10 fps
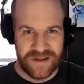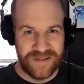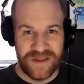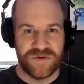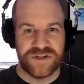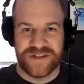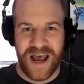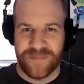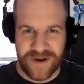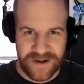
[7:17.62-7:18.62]
They were just
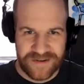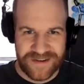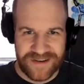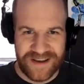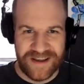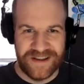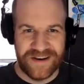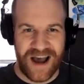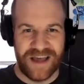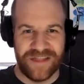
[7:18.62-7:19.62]
happening. And
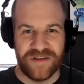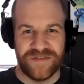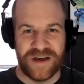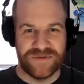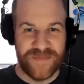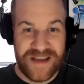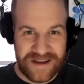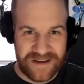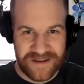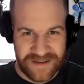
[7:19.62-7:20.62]
I thought that was me.